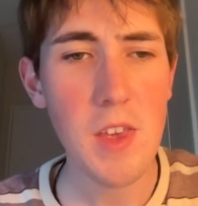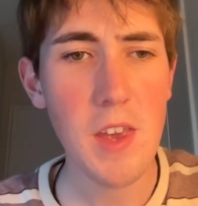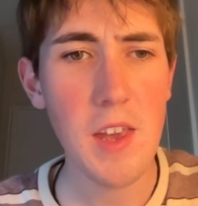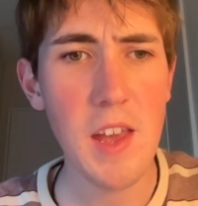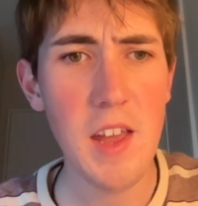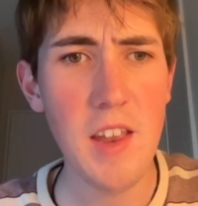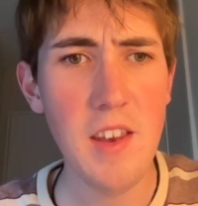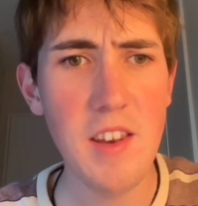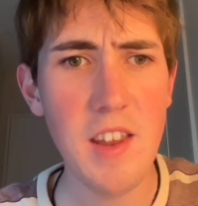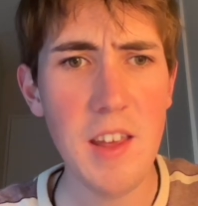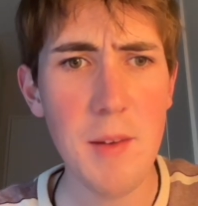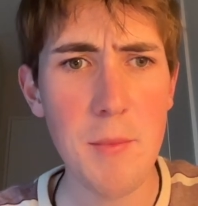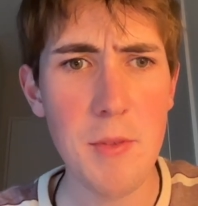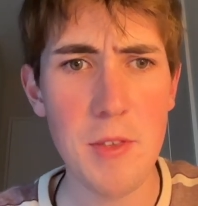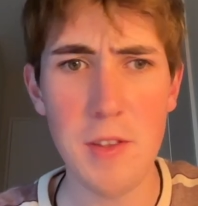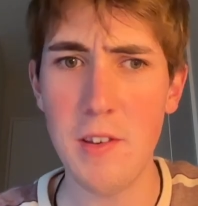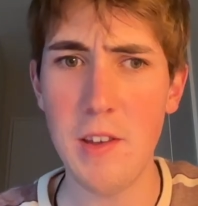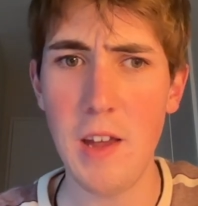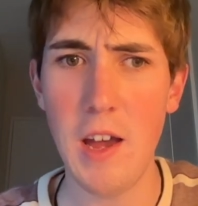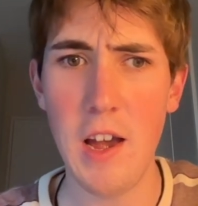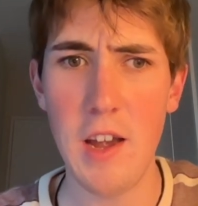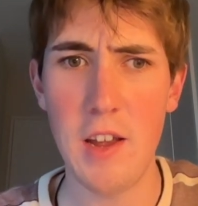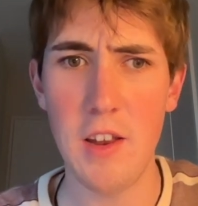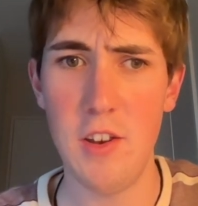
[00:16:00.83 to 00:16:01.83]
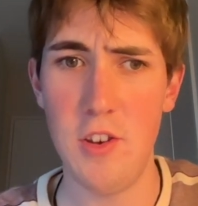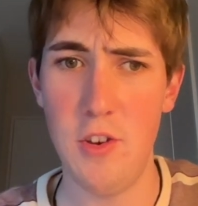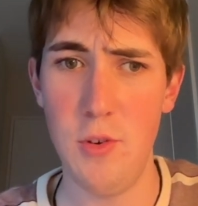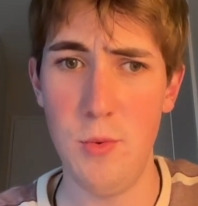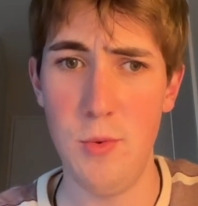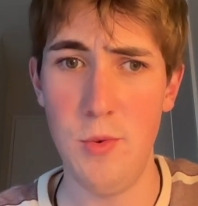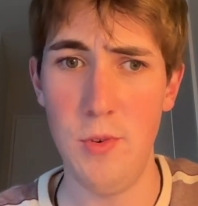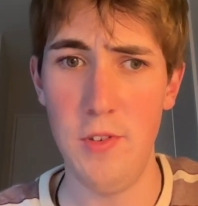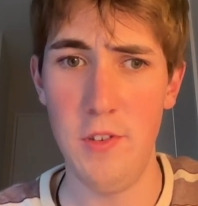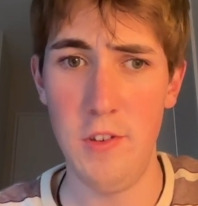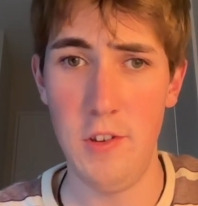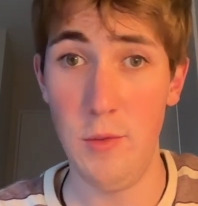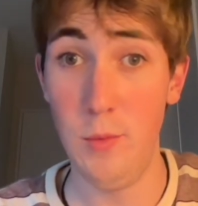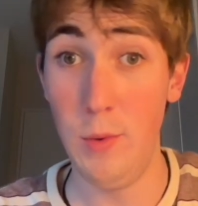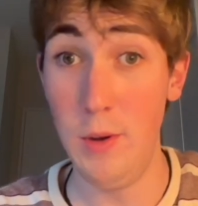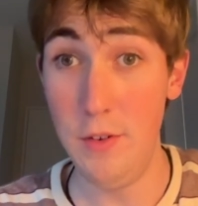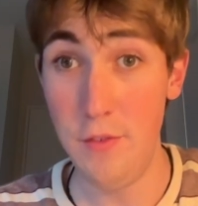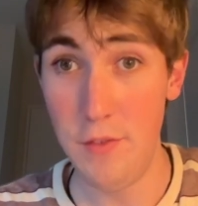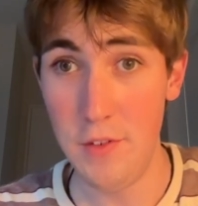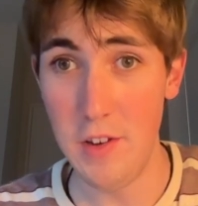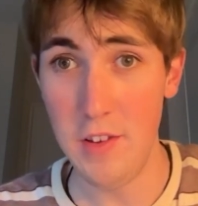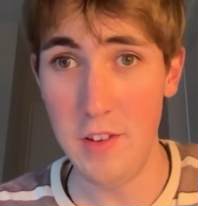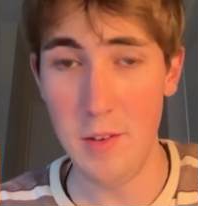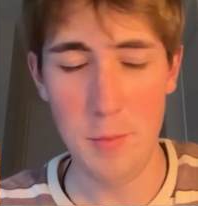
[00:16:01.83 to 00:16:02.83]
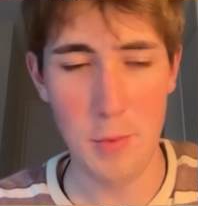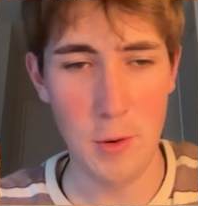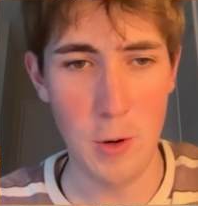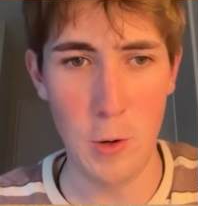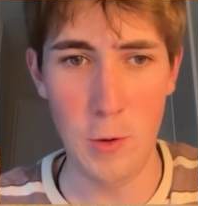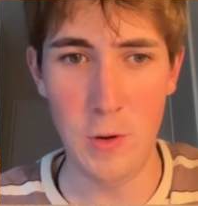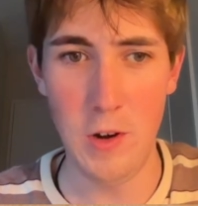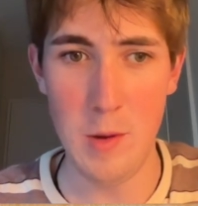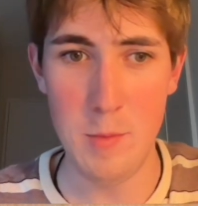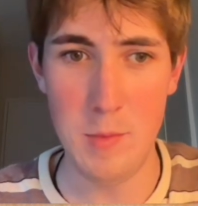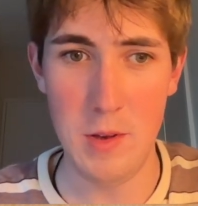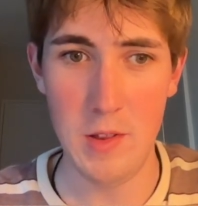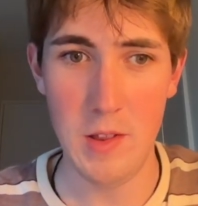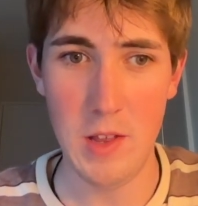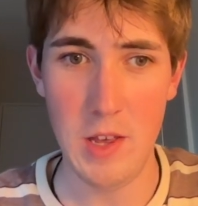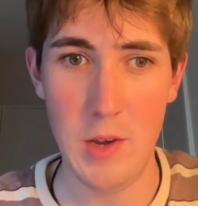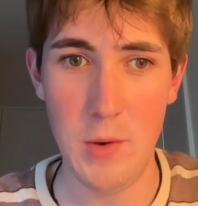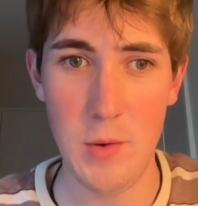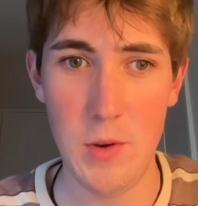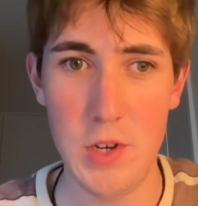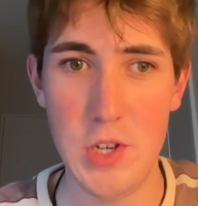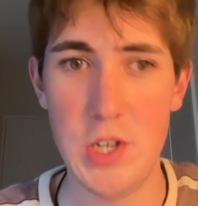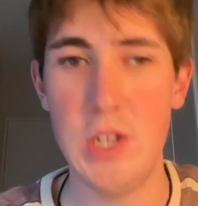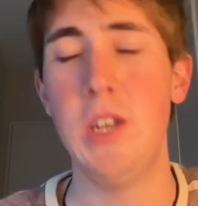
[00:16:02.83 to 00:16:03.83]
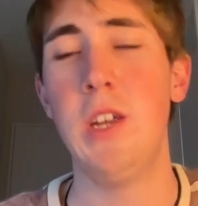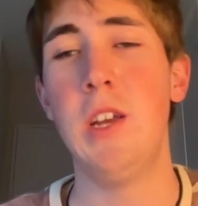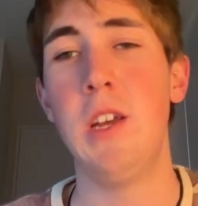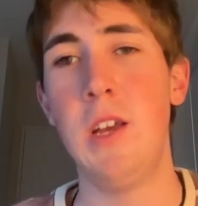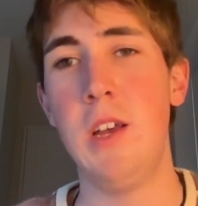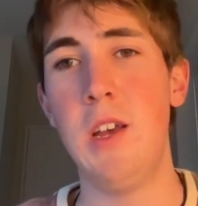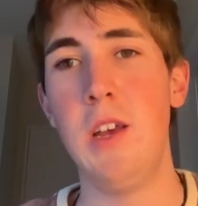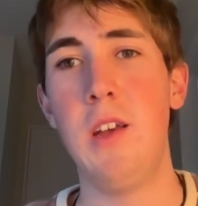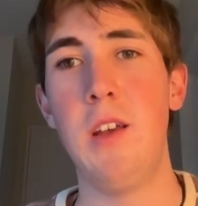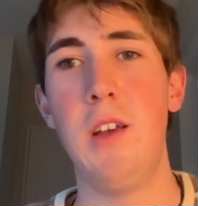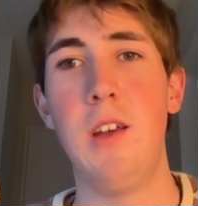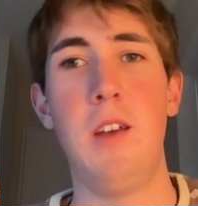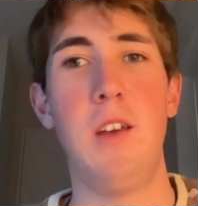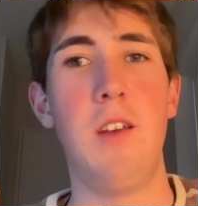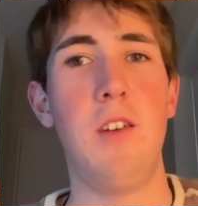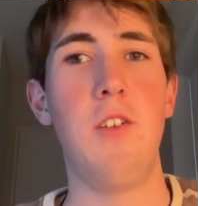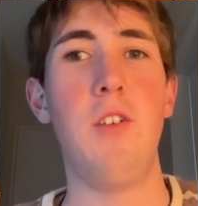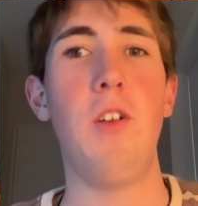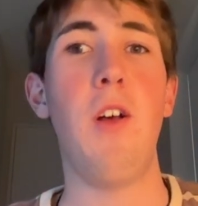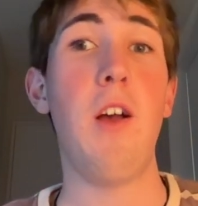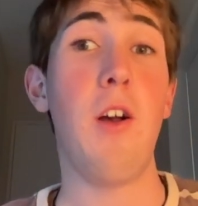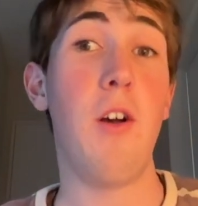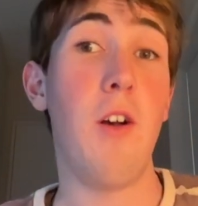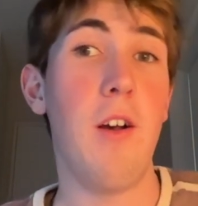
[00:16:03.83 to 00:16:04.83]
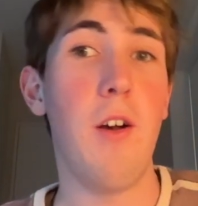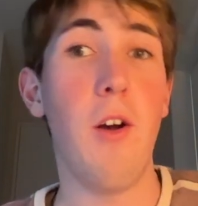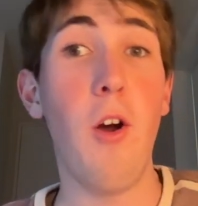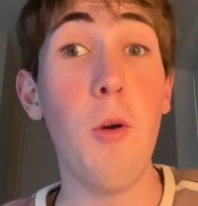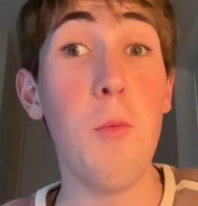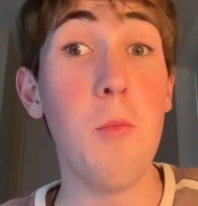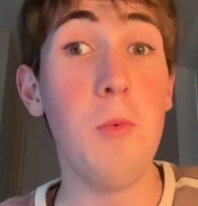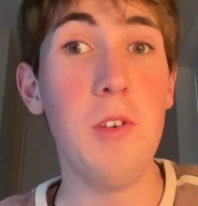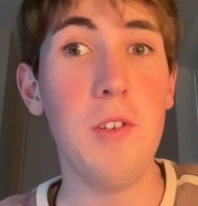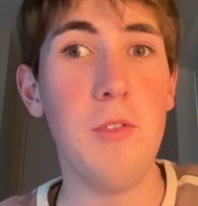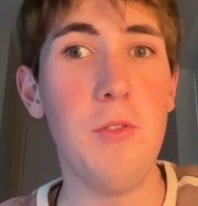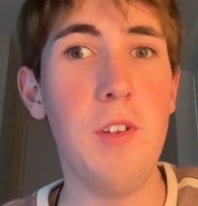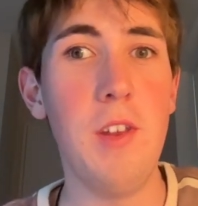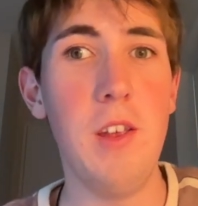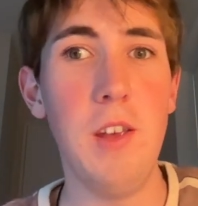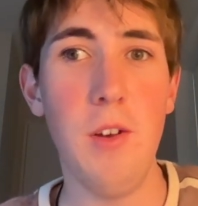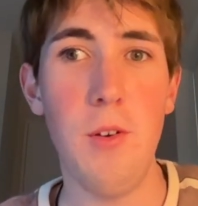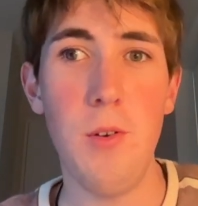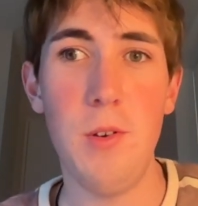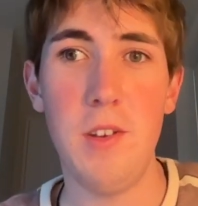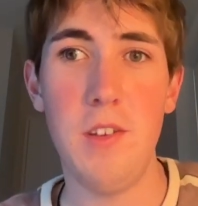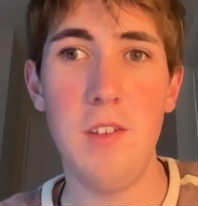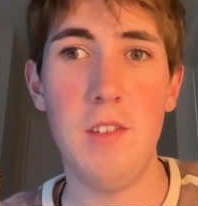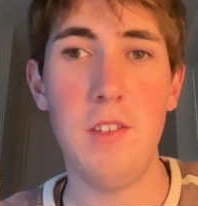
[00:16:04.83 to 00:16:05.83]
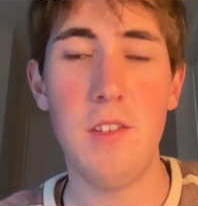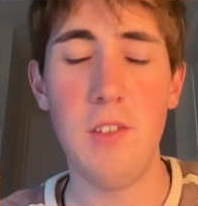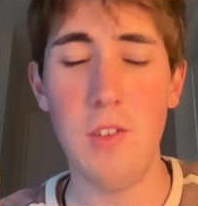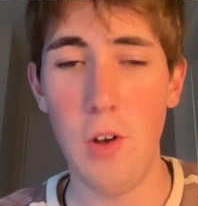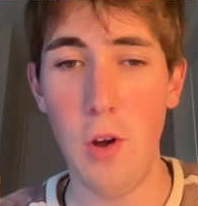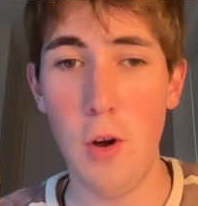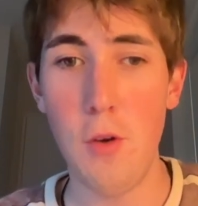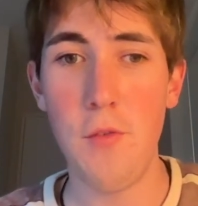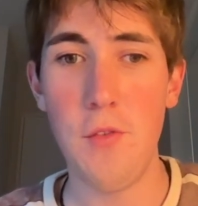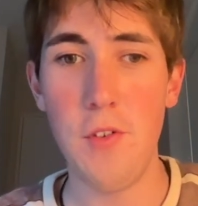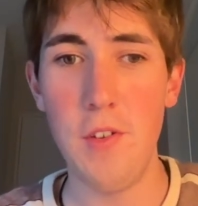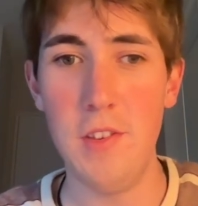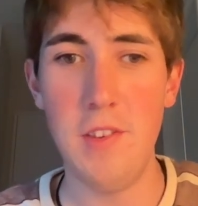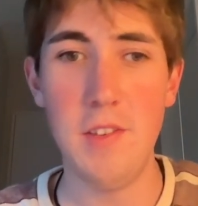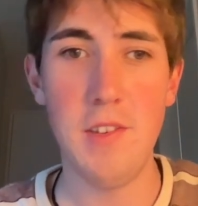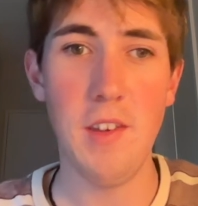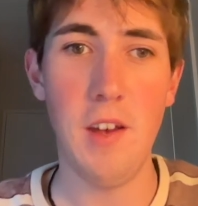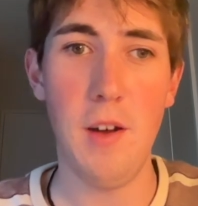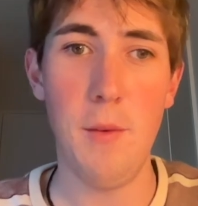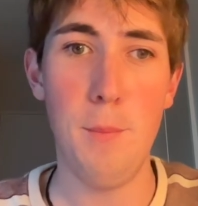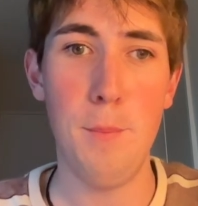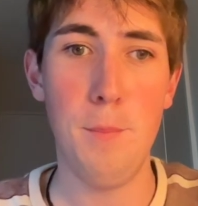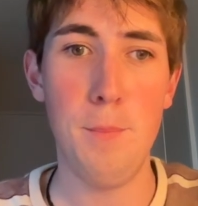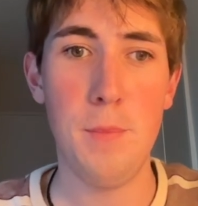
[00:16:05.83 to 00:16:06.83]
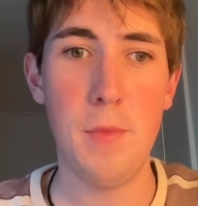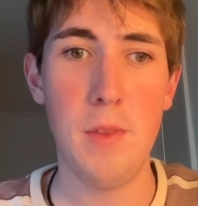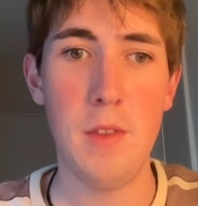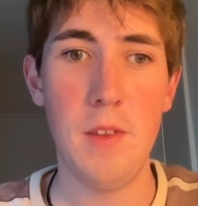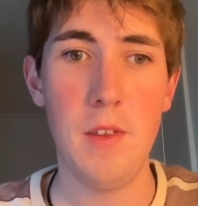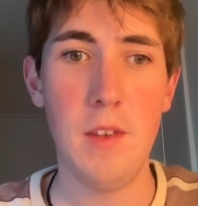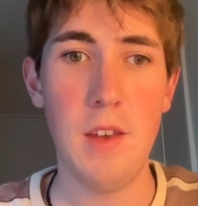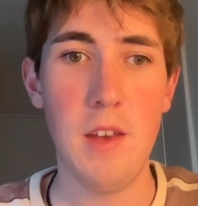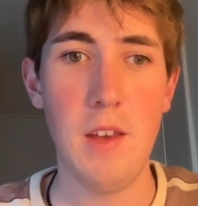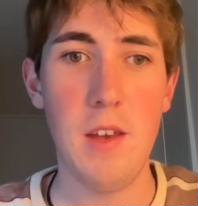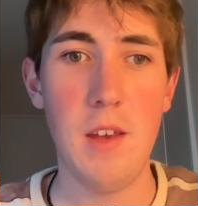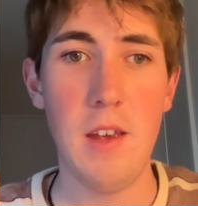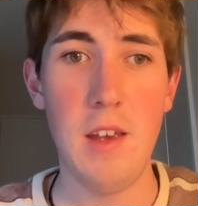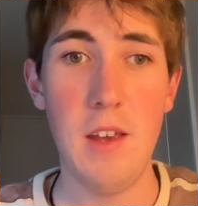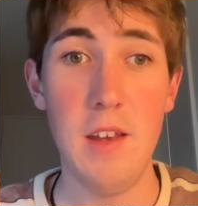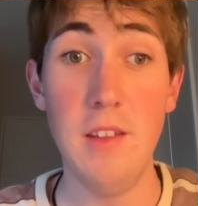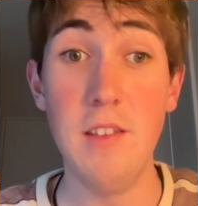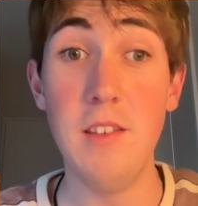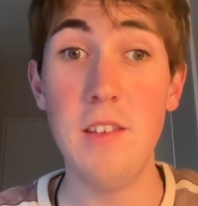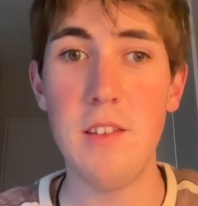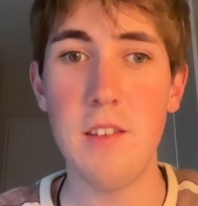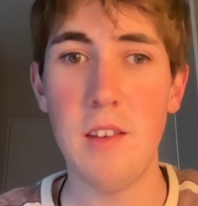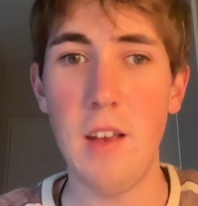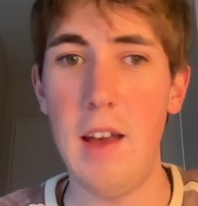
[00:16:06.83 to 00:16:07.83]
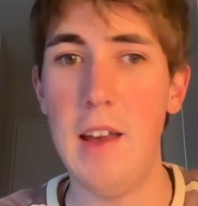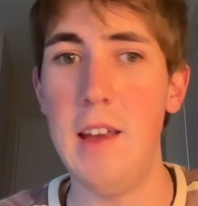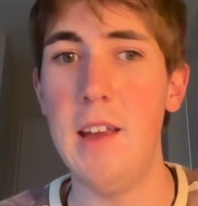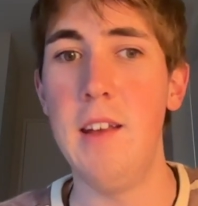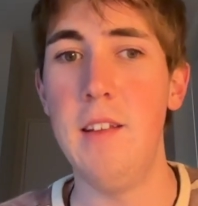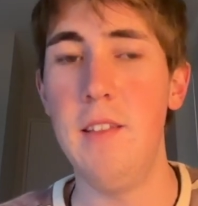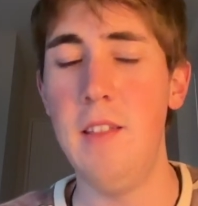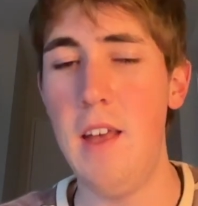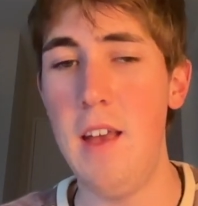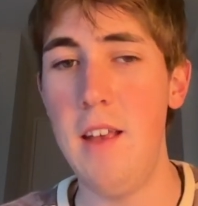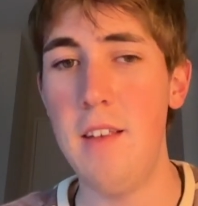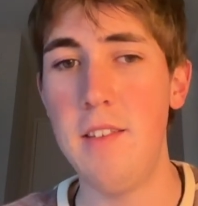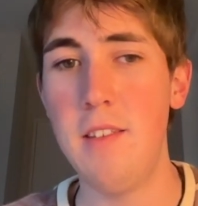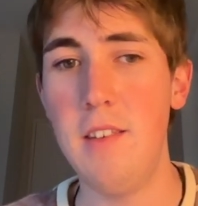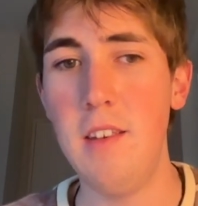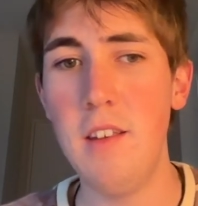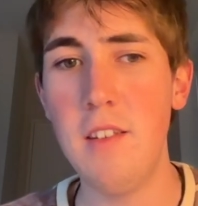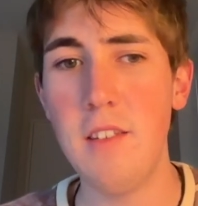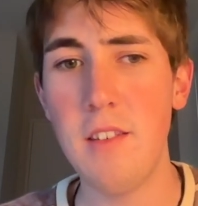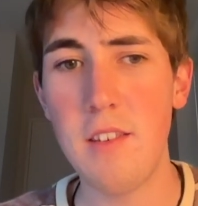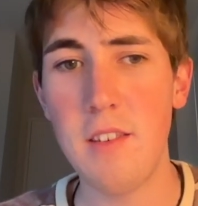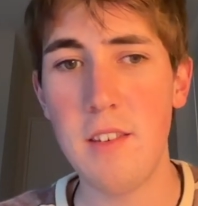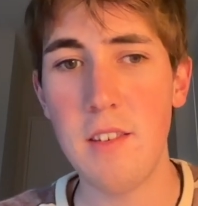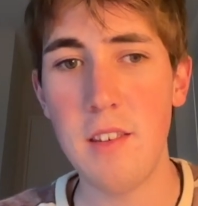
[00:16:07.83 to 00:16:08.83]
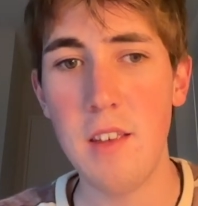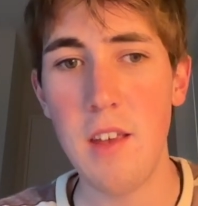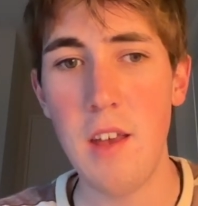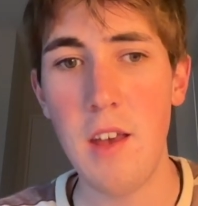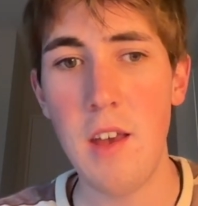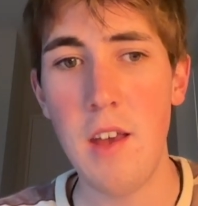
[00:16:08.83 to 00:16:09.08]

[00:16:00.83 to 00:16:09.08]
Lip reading: in-depth and targeted towards Swift as a programming language, I hope this video has offered some insight in that sense.